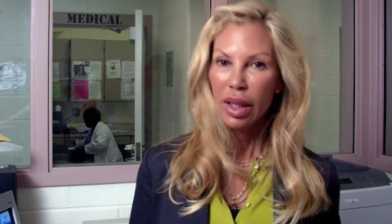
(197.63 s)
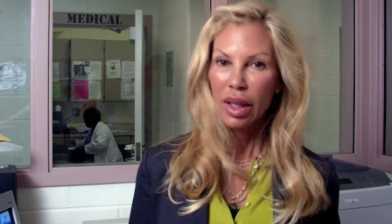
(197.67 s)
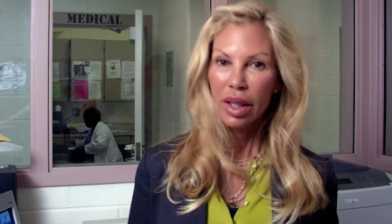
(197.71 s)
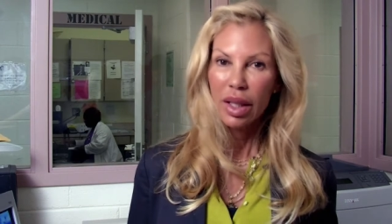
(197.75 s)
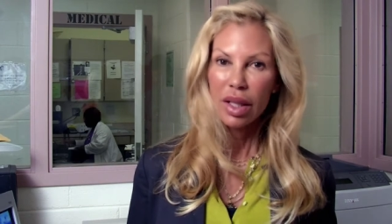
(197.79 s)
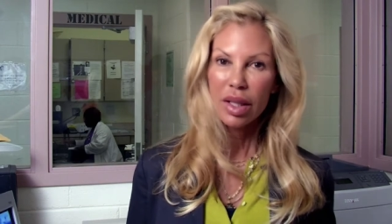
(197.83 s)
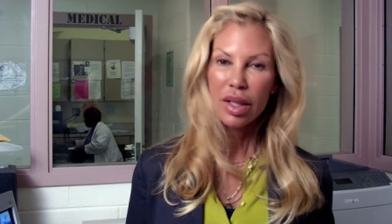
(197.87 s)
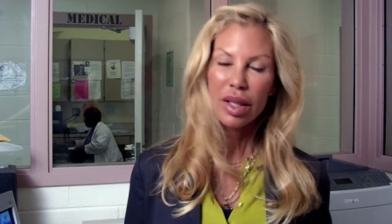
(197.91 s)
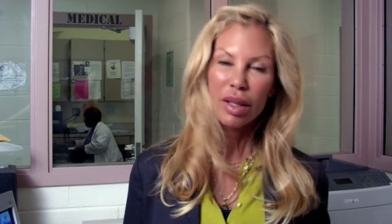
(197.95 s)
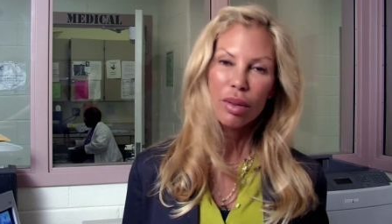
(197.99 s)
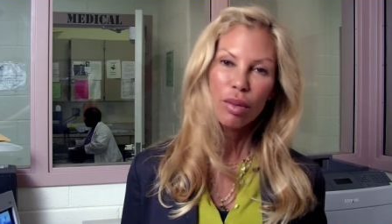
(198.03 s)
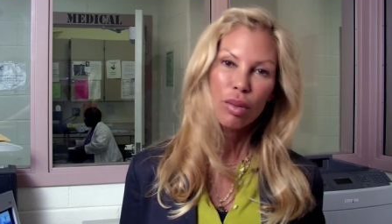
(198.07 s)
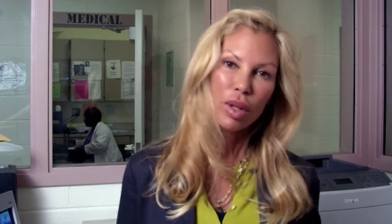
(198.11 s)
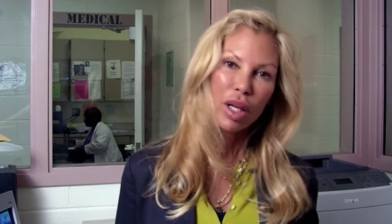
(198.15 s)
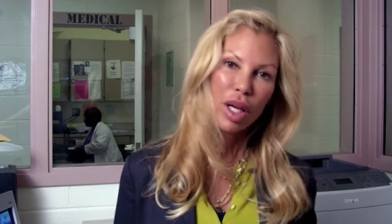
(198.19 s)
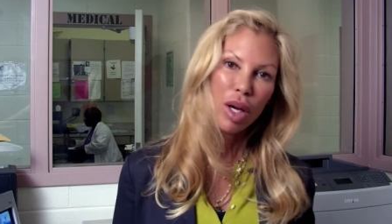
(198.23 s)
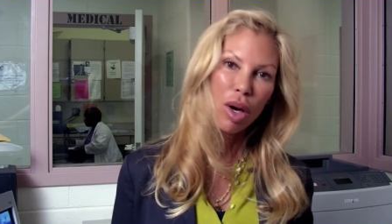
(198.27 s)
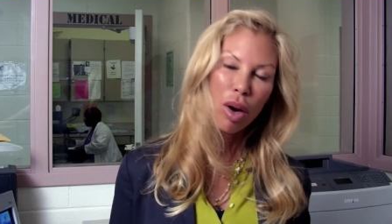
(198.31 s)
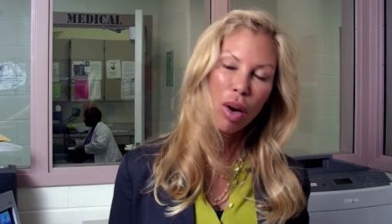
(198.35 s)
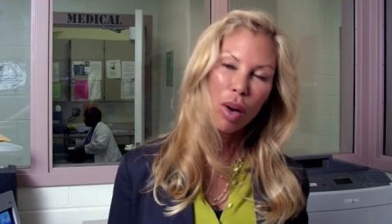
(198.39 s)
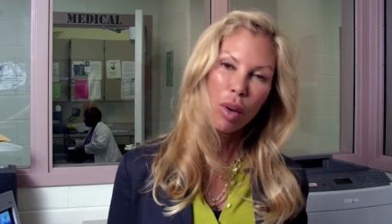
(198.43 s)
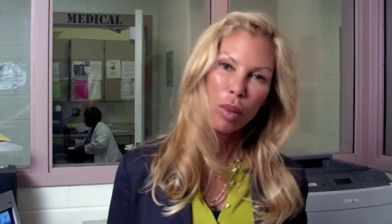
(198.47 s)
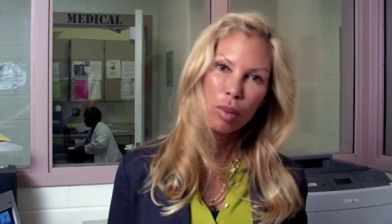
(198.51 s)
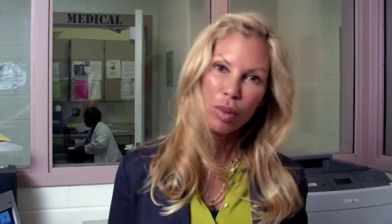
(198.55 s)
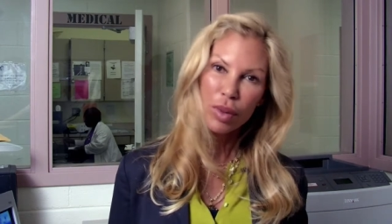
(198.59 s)
is that we
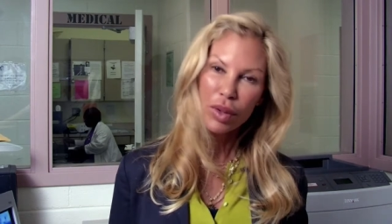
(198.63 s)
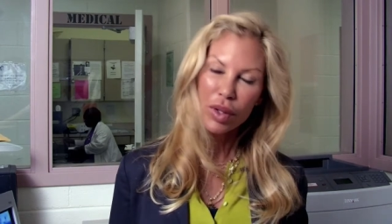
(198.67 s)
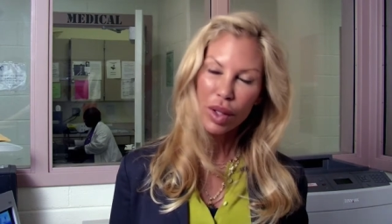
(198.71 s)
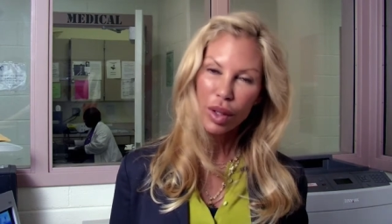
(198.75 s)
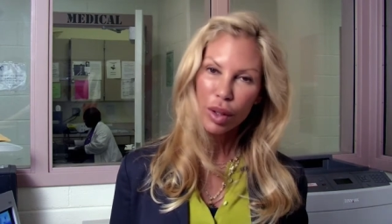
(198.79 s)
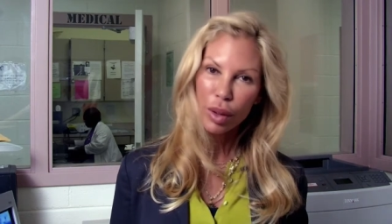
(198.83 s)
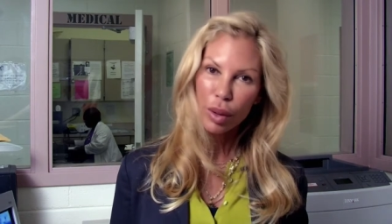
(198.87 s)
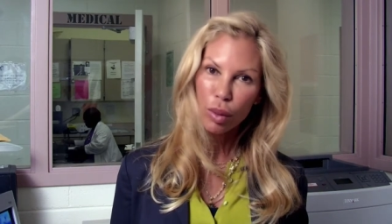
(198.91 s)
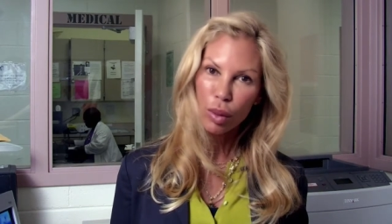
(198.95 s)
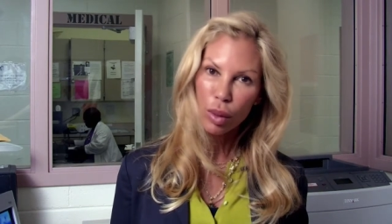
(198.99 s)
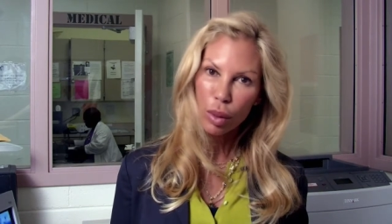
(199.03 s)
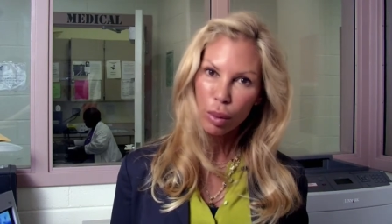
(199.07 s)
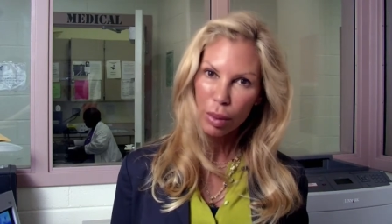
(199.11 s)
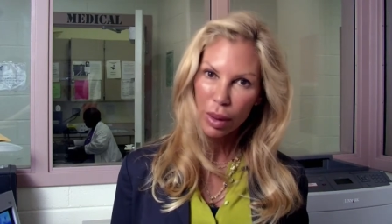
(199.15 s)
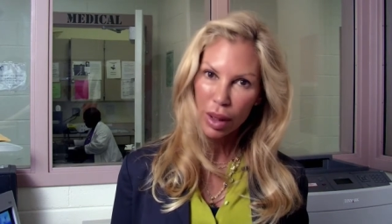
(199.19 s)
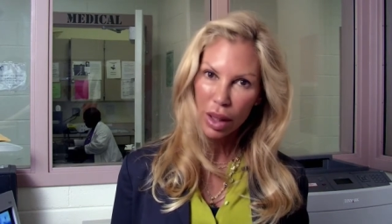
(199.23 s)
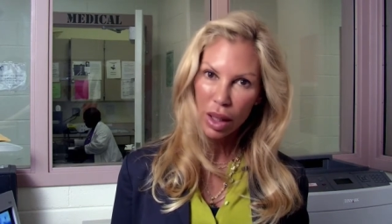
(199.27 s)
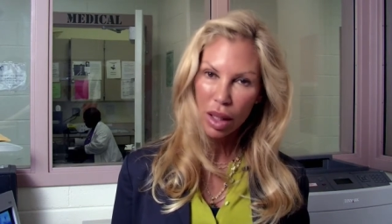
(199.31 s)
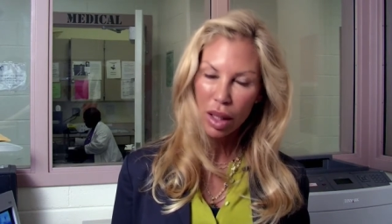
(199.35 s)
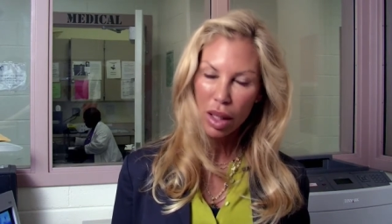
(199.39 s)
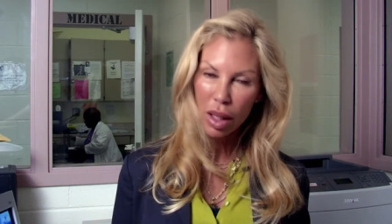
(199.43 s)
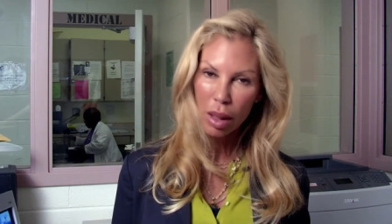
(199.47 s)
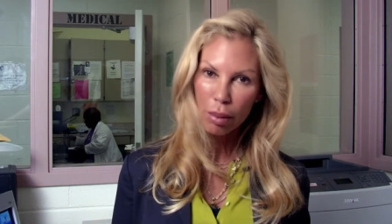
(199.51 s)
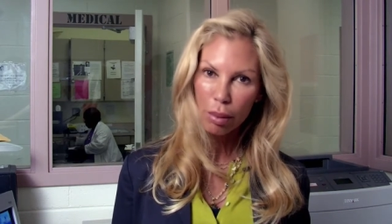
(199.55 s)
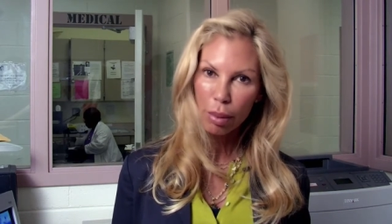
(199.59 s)
hope that it will
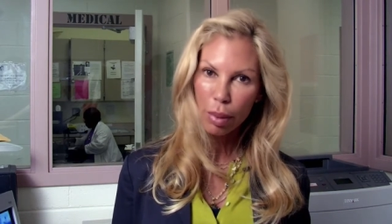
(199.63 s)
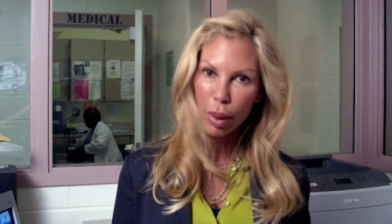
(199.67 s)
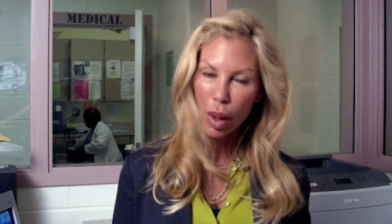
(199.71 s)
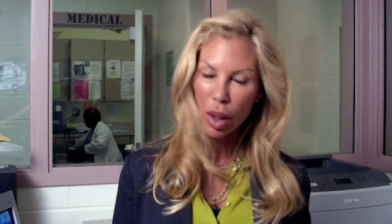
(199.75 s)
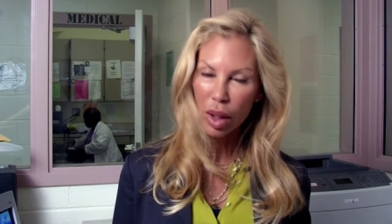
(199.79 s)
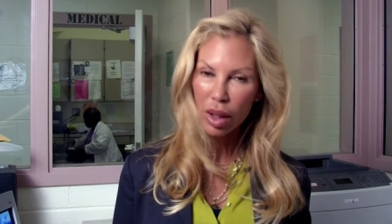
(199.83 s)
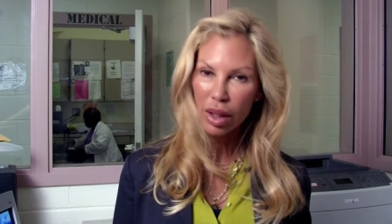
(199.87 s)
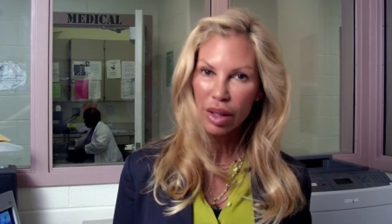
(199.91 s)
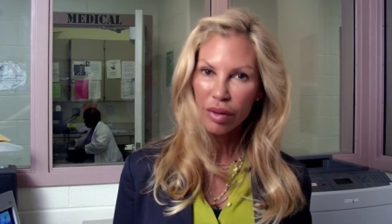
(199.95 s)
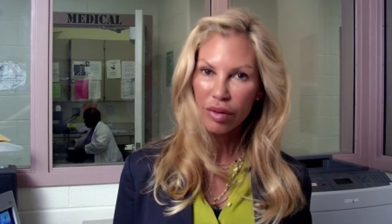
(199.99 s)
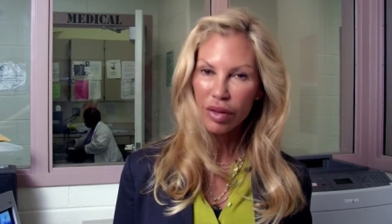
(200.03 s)
become part